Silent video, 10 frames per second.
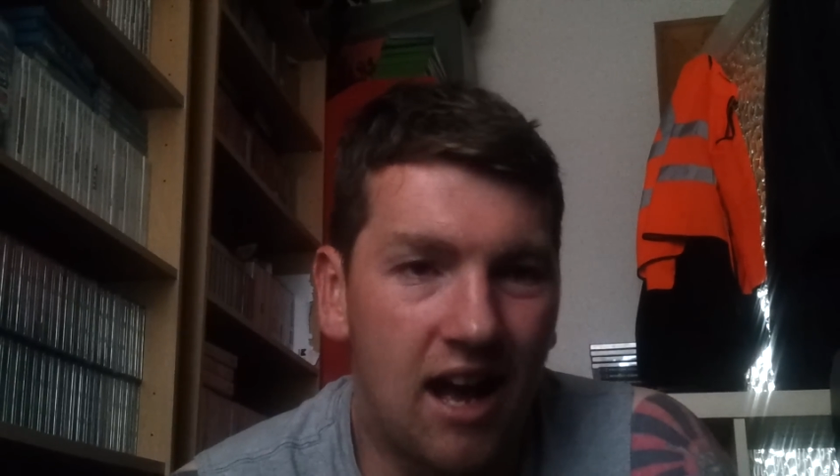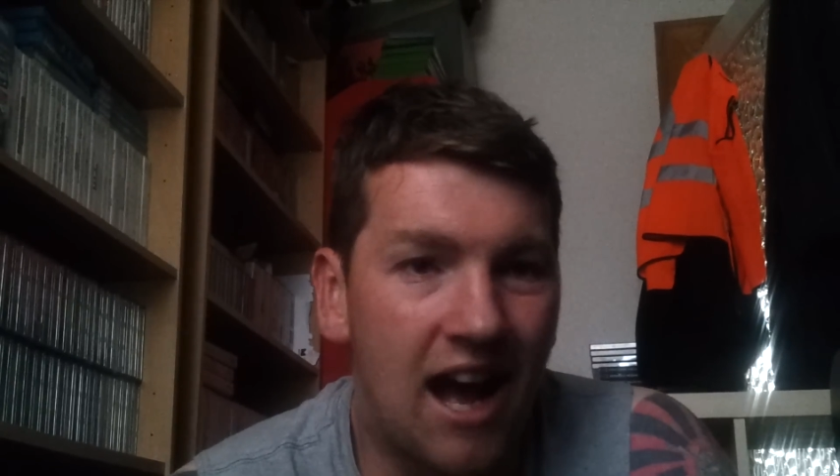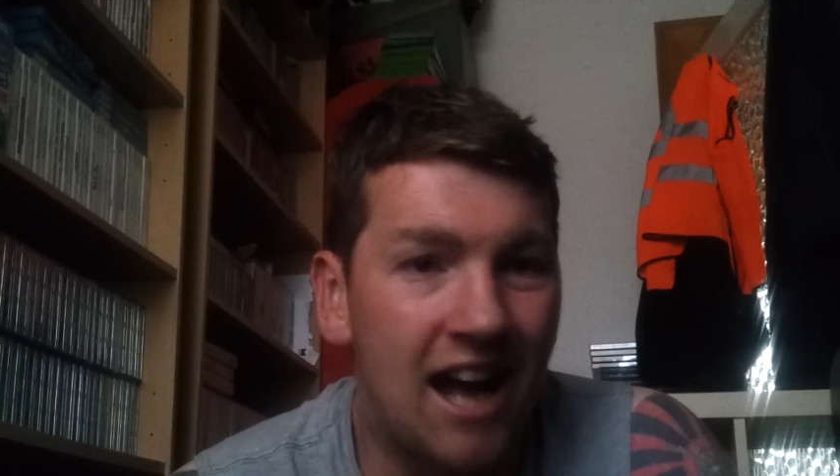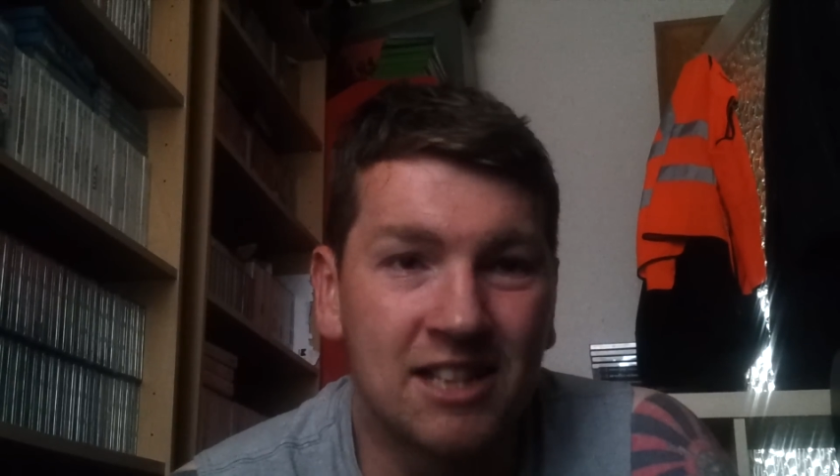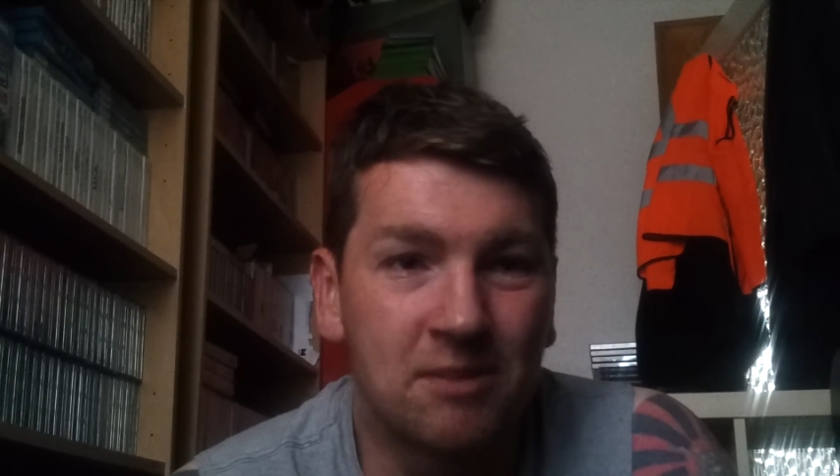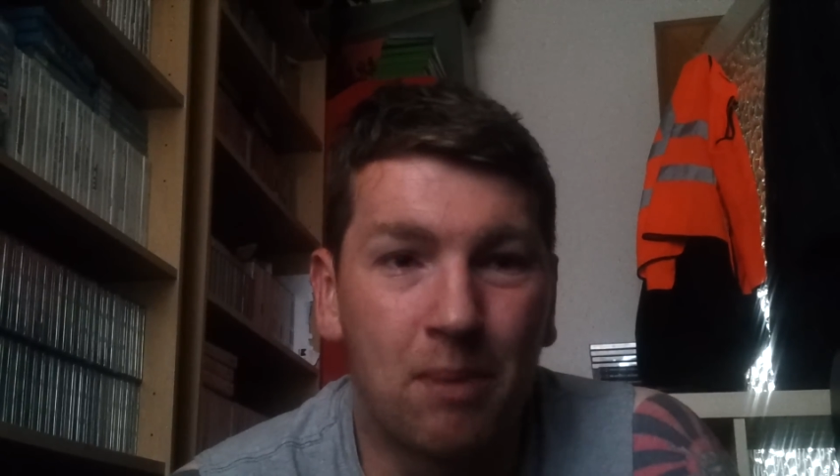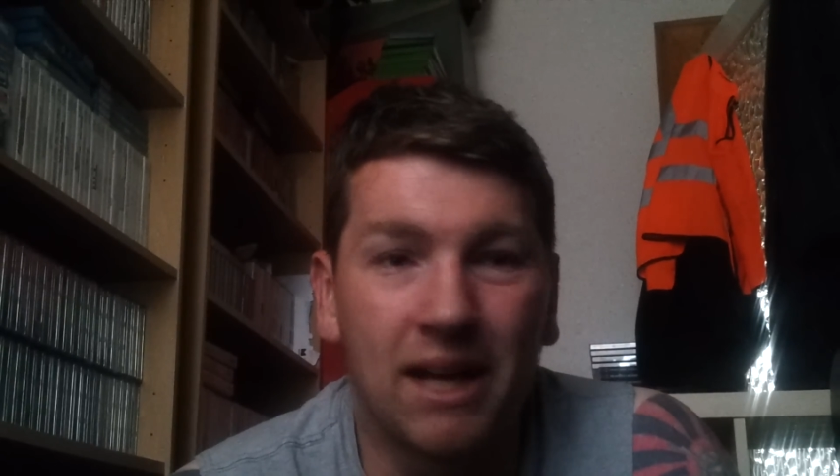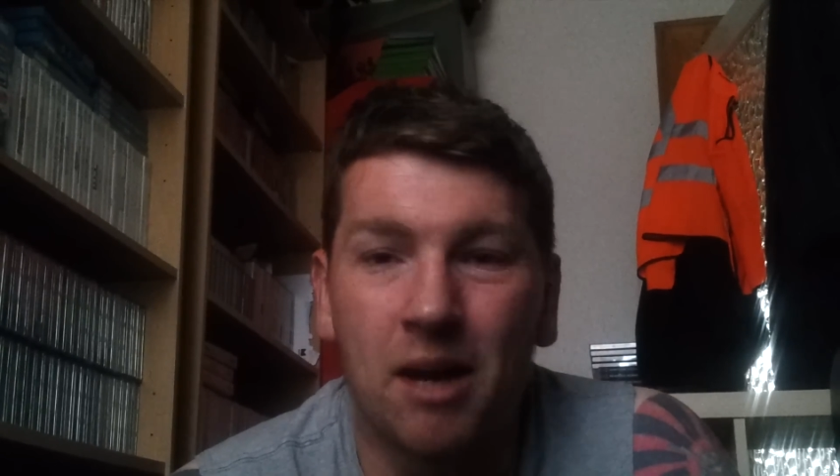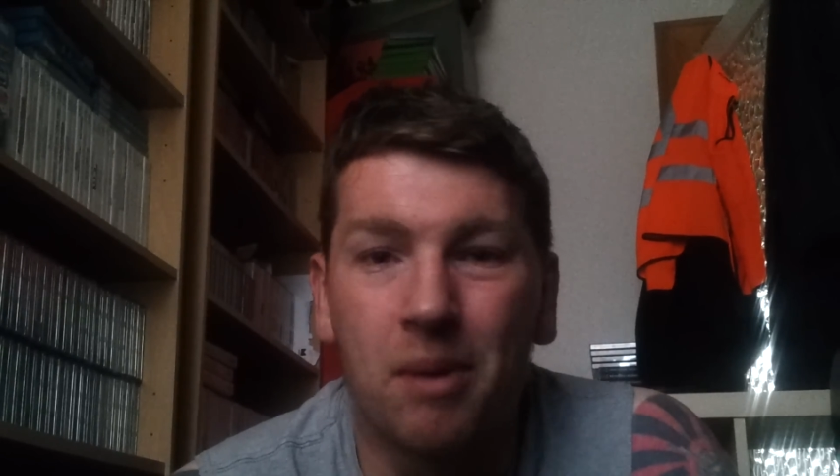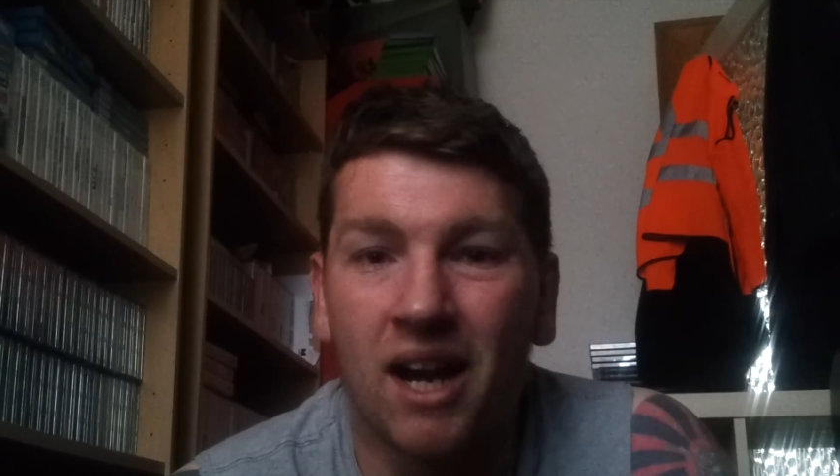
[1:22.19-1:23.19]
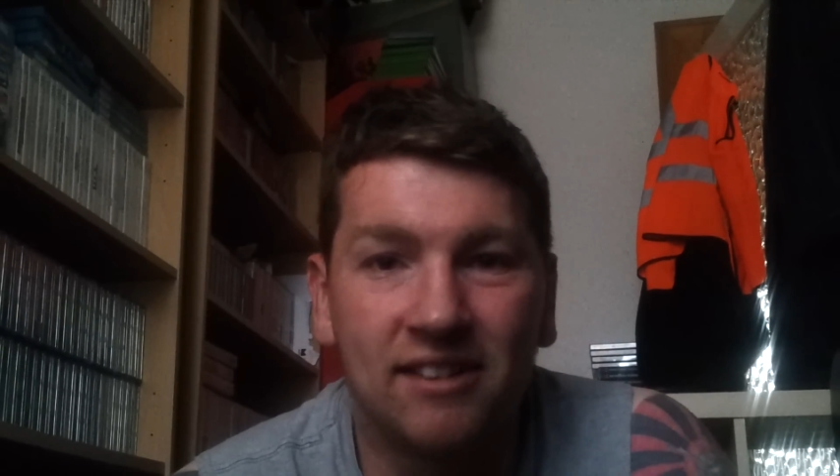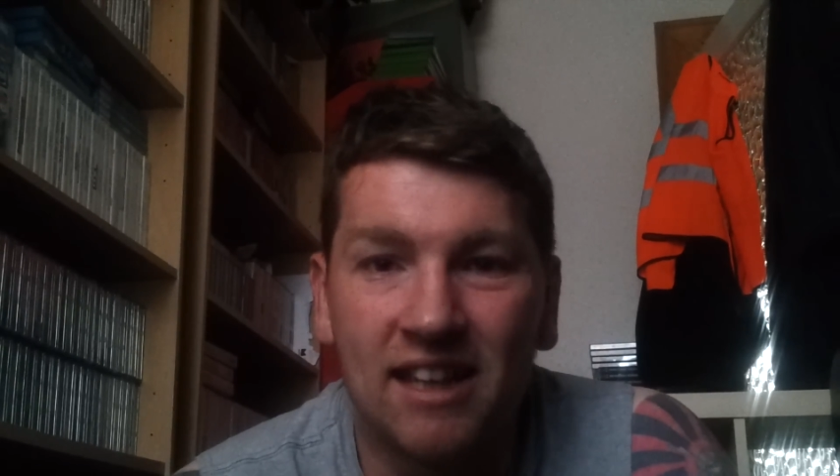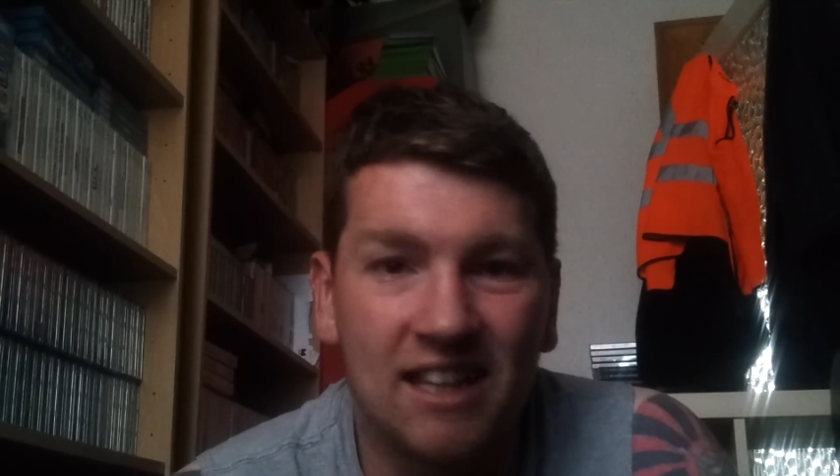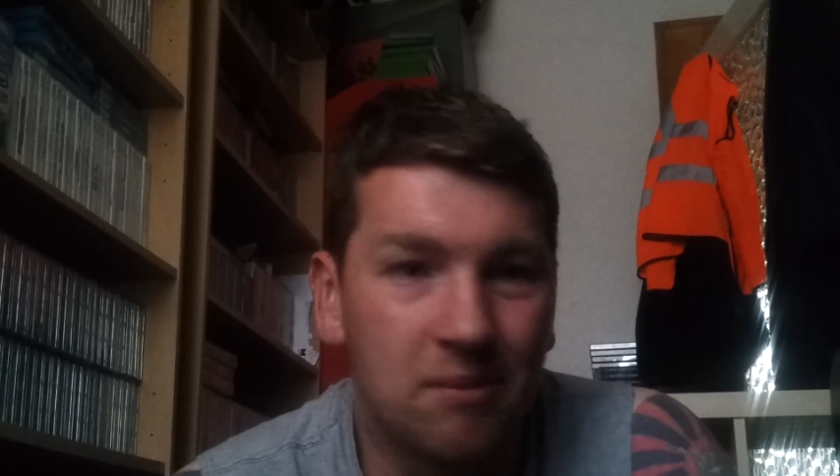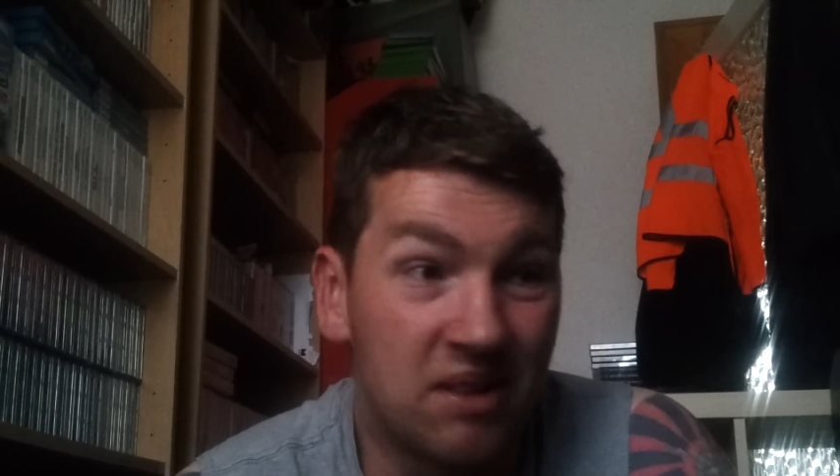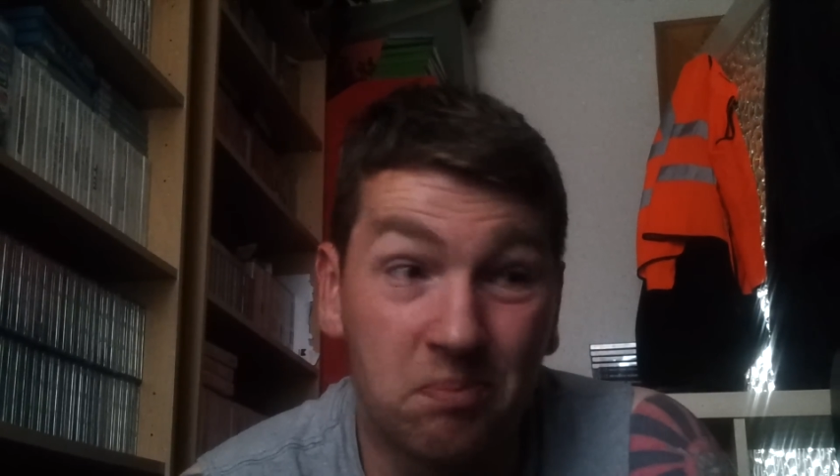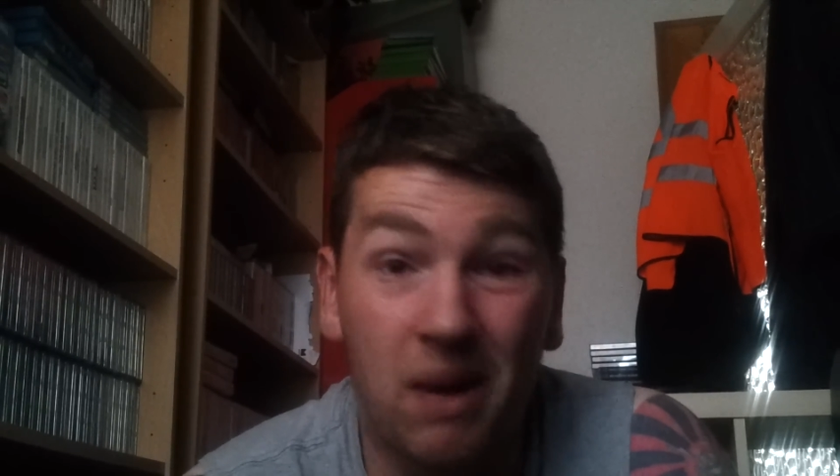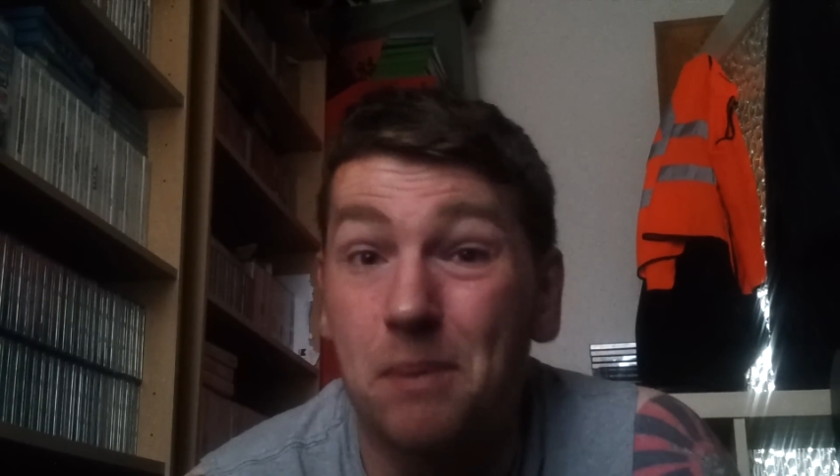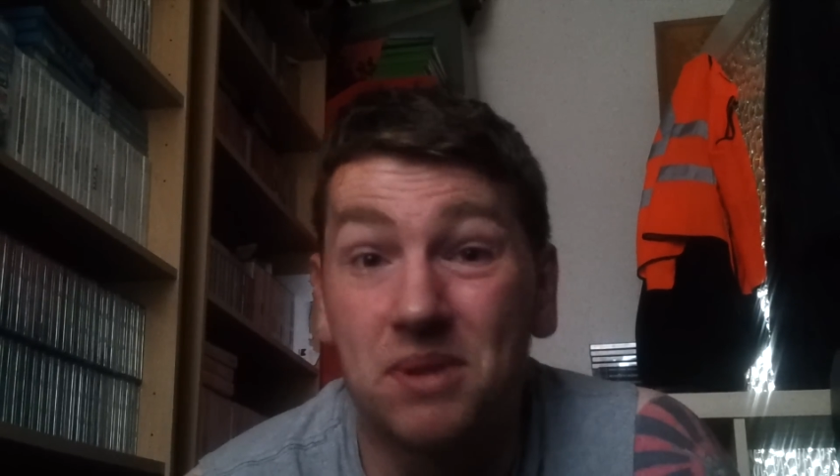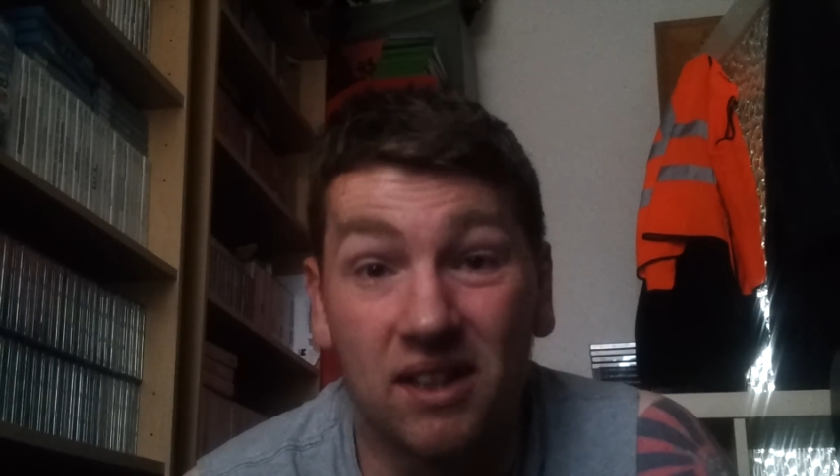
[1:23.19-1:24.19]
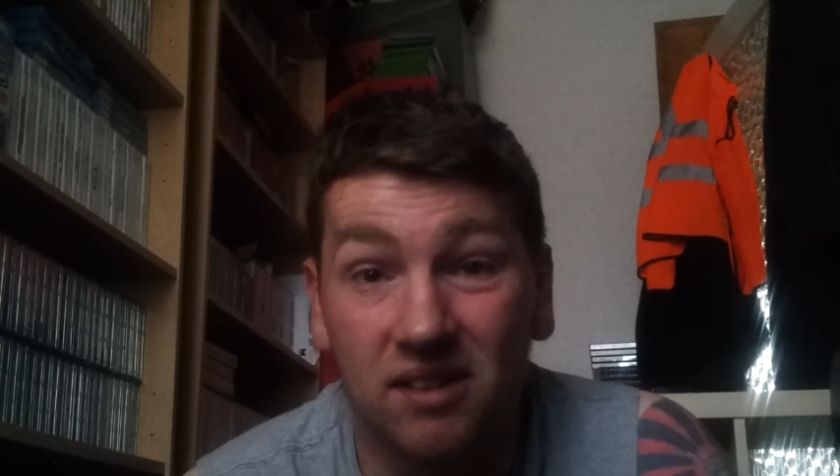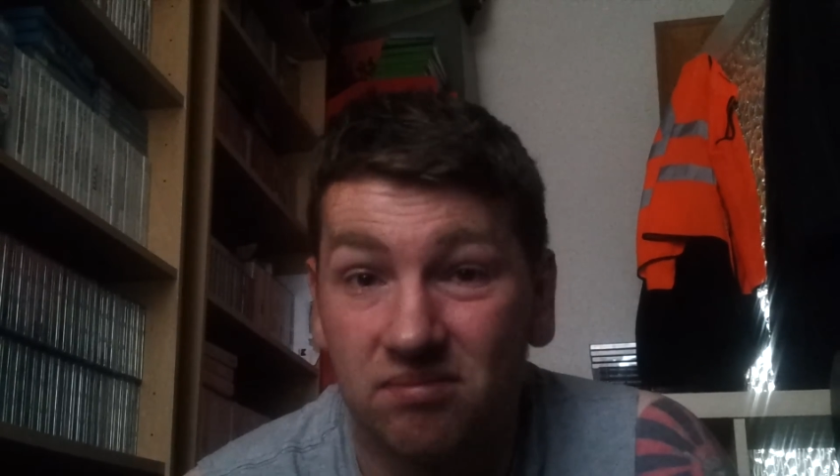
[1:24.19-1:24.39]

as big a brand name as Pepsi.